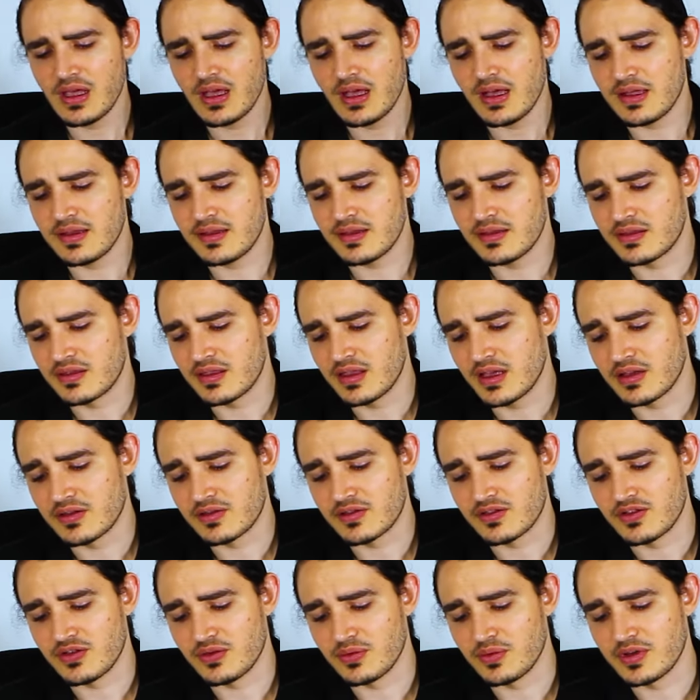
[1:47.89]
And
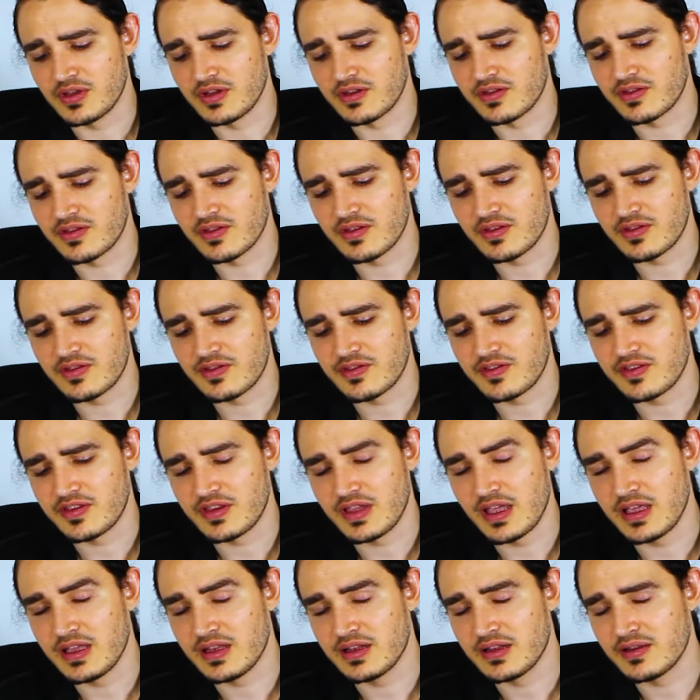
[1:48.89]
thanks to its
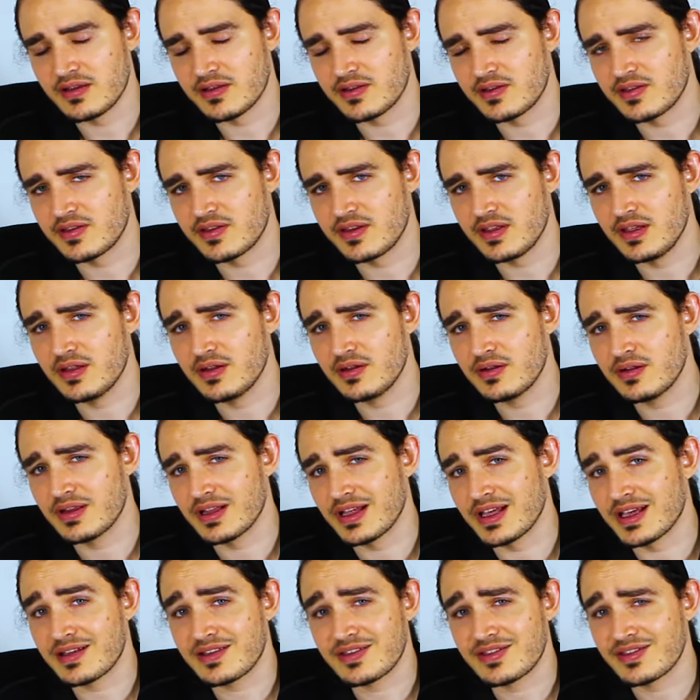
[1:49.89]
stainless steel
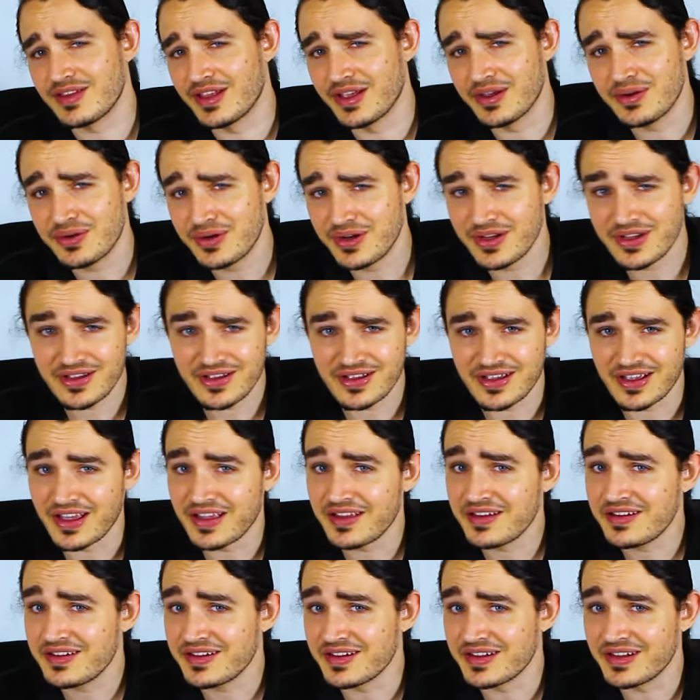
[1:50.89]
exterior
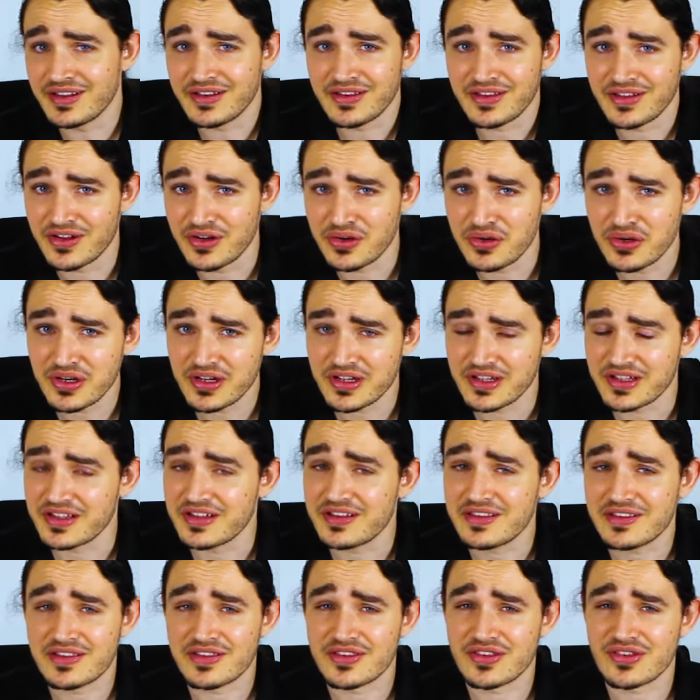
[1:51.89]
and interior,
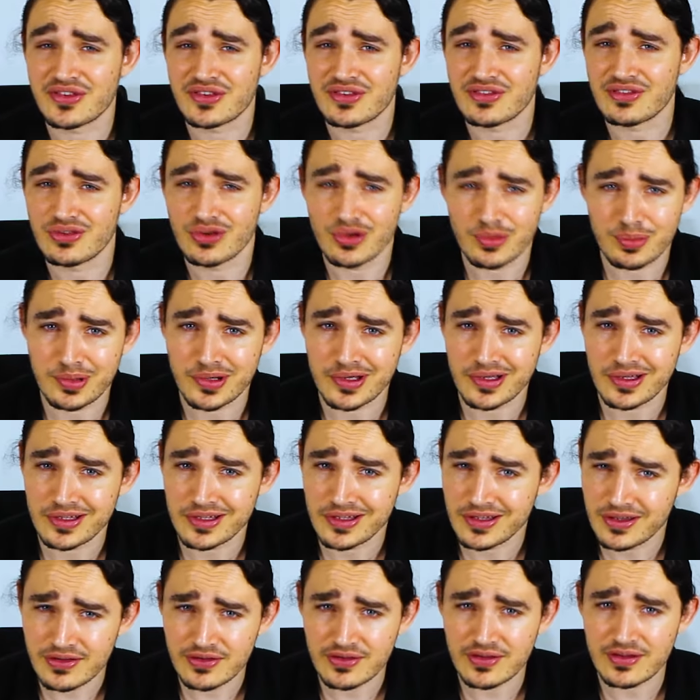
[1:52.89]
it's super
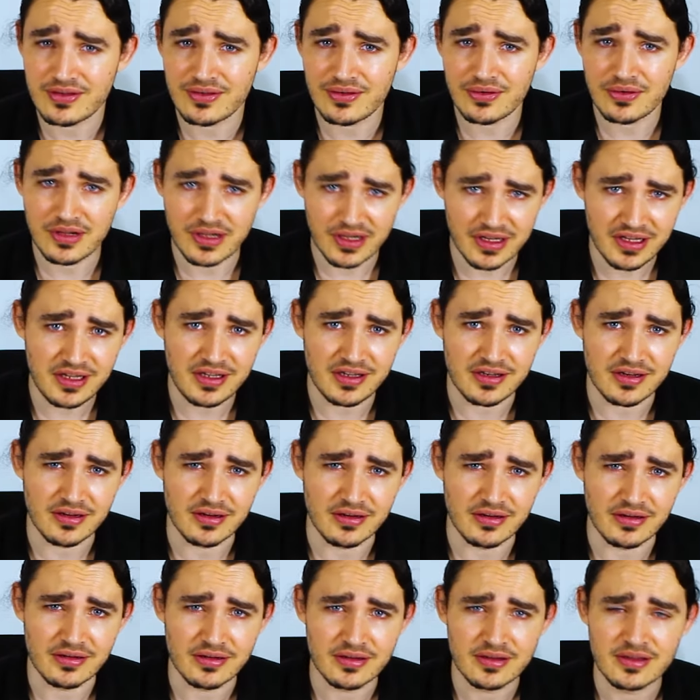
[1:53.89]
easy to
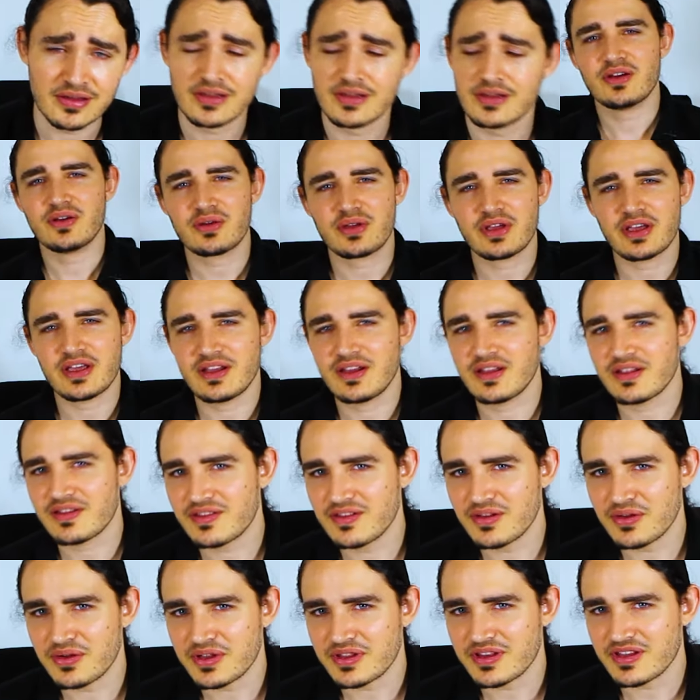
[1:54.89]
clean. Okay, let's
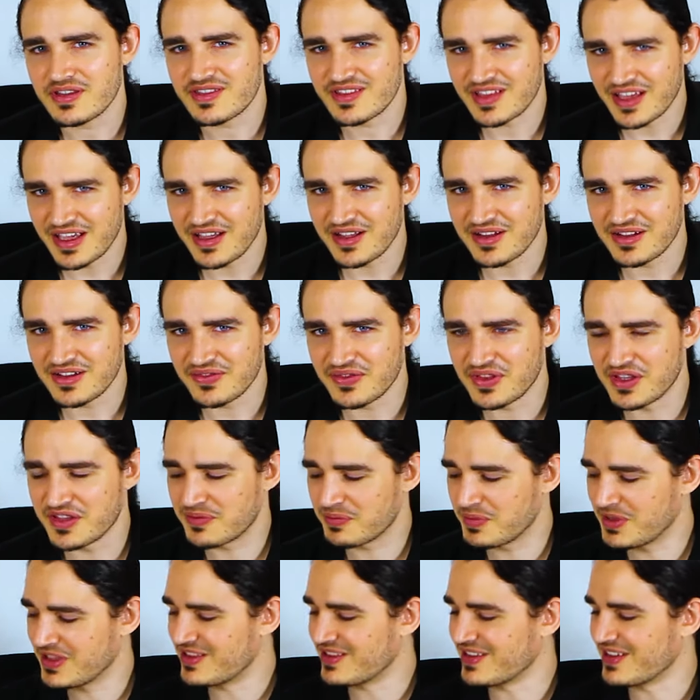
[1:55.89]
look at the scale of this
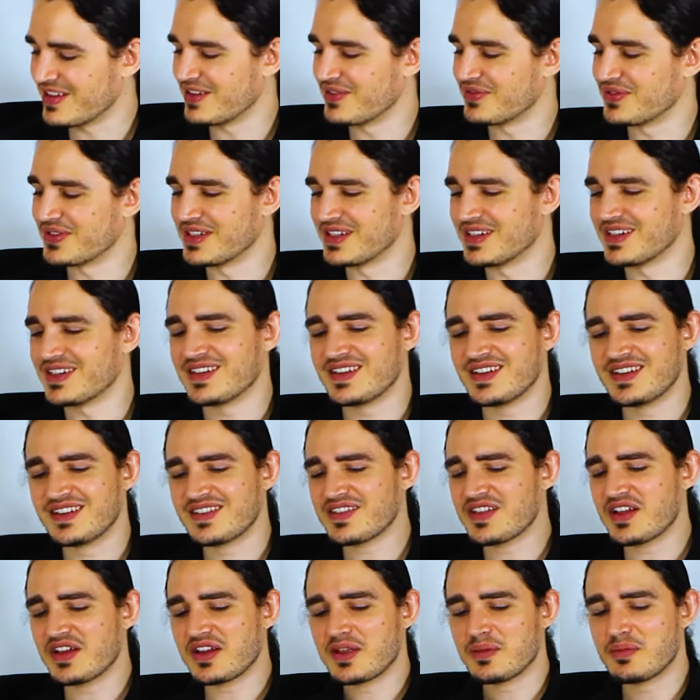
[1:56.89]
pizza oven. It's
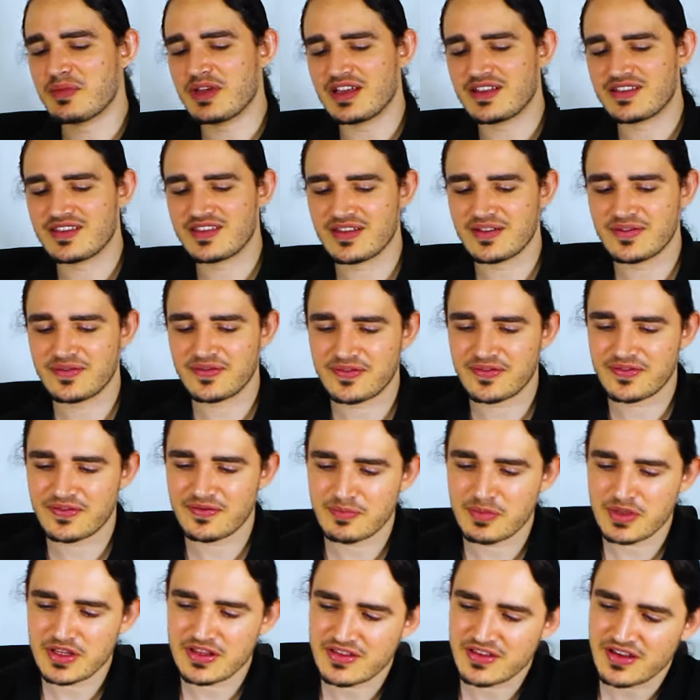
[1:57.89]
not a massive
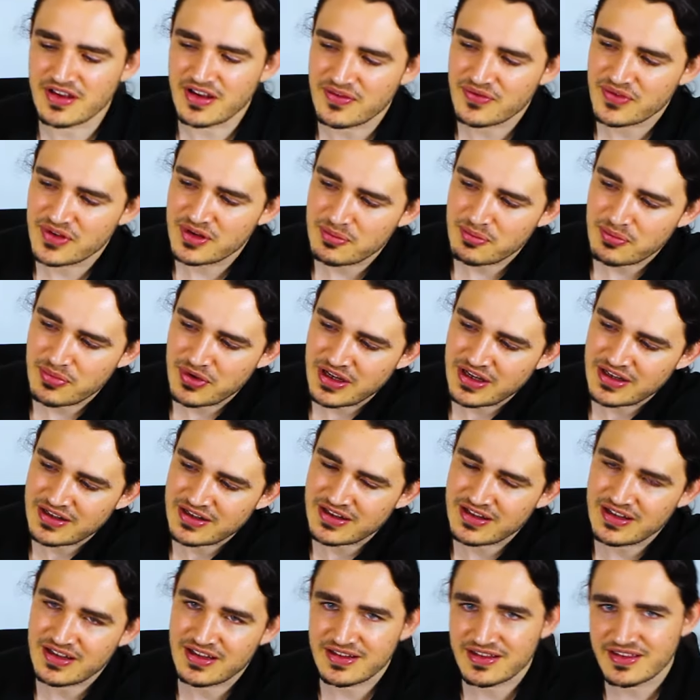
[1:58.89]
pizza oven,
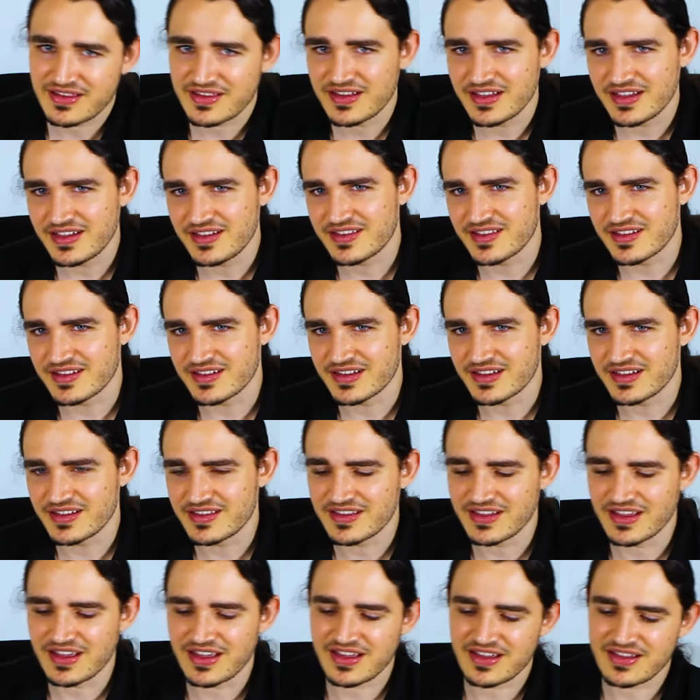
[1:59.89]
but it's decently
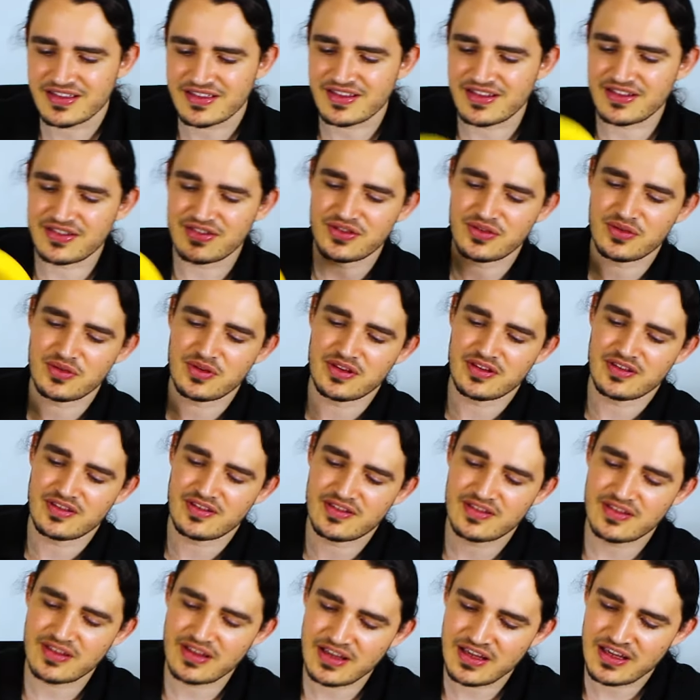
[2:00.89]
sized, as you can
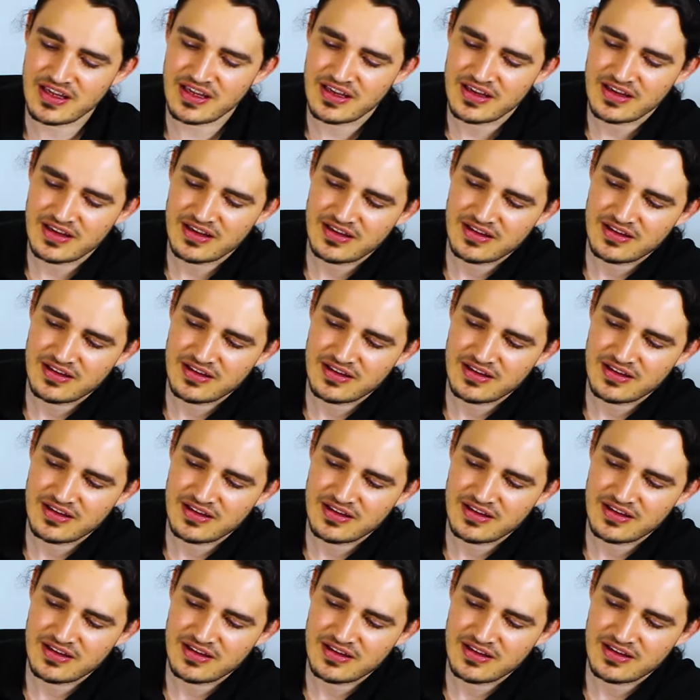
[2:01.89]
see.